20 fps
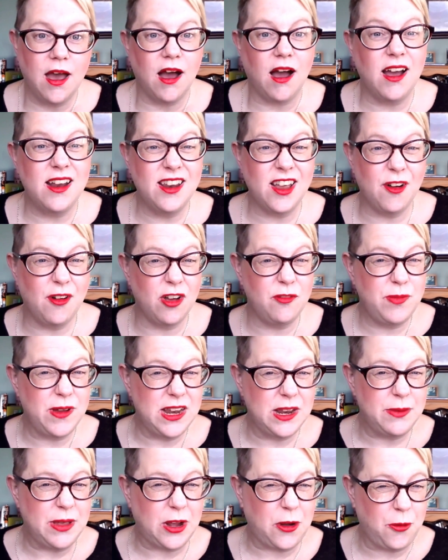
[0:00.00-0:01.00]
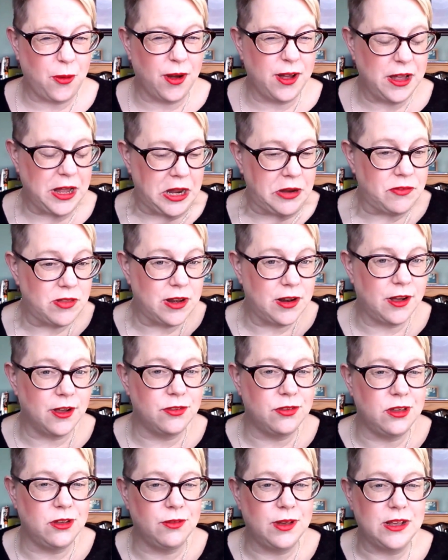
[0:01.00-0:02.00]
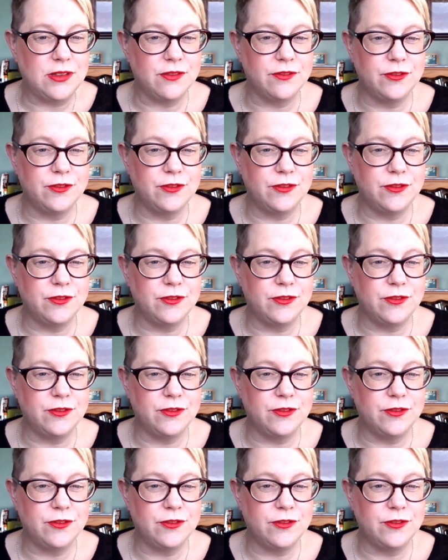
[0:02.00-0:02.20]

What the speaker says: I know I've been a bit quiet over the last few weeks.